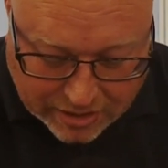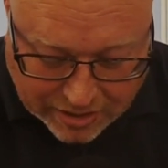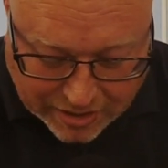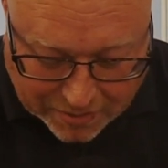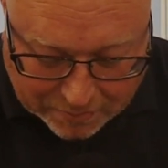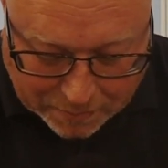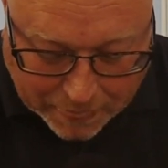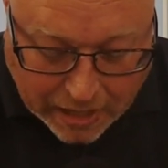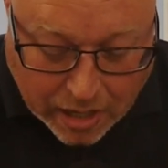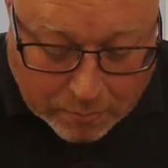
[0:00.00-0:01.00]

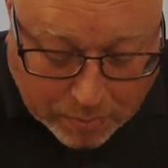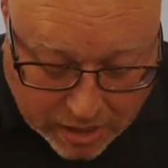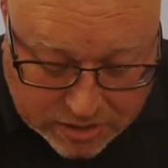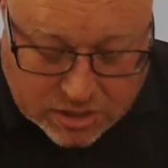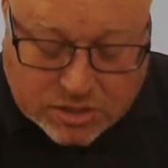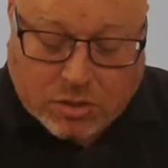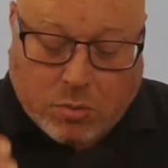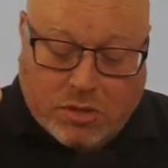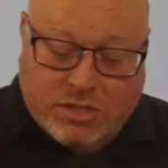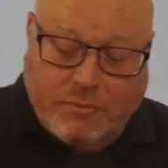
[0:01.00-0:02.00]
So the
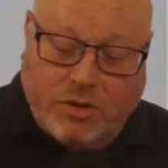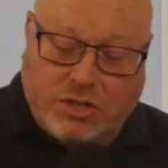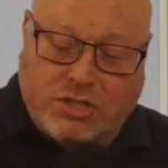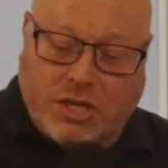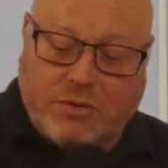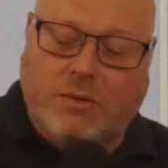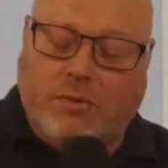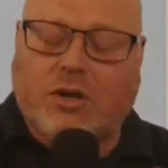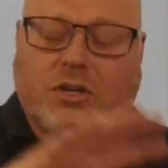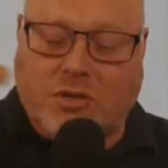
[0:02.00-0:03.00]
ones I'm going to do, so I'm
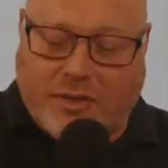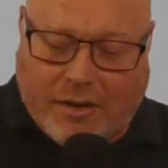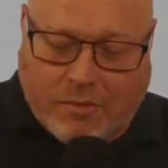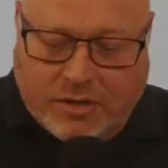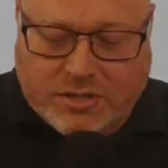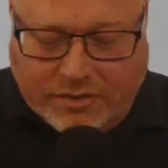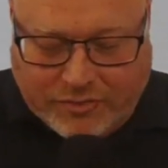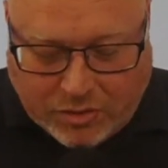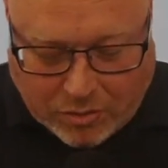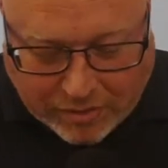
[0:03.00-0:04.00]
not going to do that one because I've
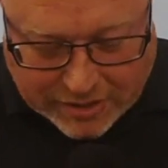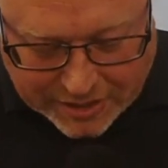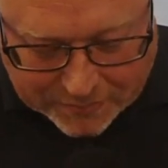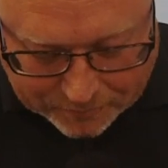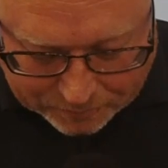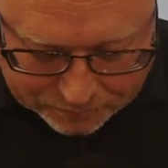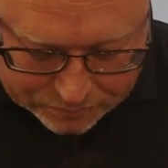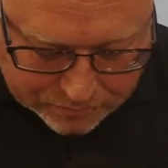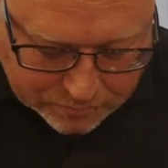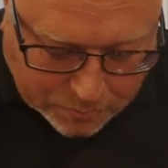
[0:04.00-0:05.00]
done it already.
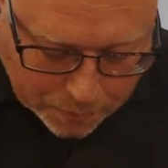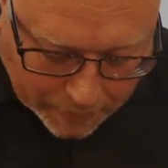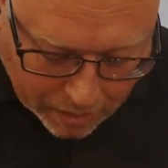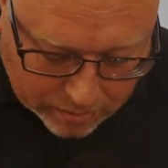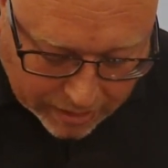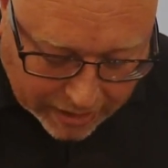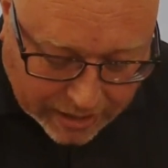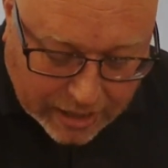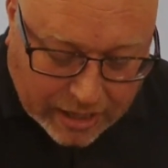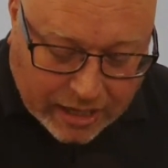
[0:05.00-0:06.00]
Okay,
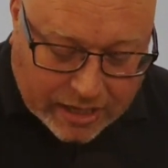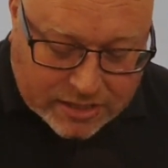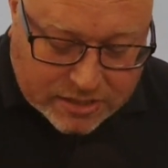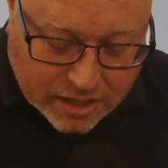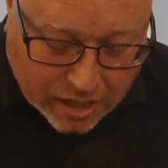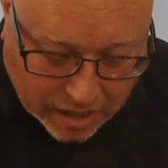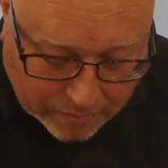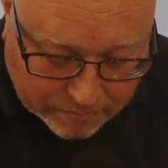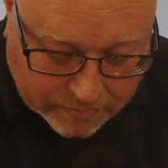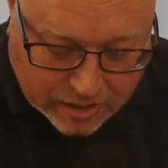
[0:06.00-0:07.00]
it's
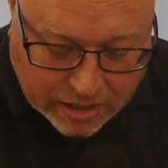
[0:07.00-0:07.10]
some